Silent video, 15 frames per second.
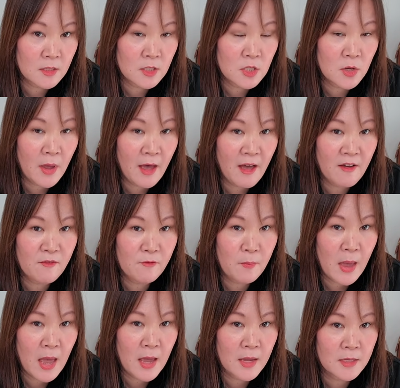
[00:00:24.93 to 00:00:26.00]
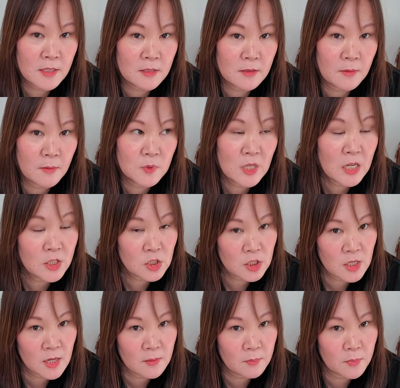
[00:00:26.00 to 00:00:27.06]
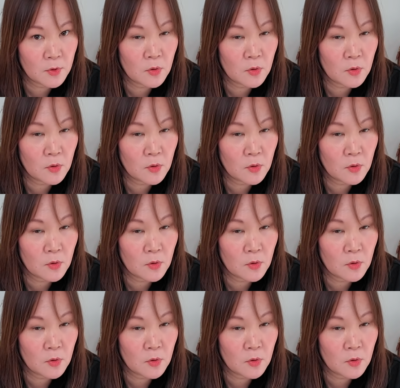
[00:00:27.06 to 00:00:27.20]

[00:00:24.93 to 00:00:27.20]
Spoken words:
to have bags touched up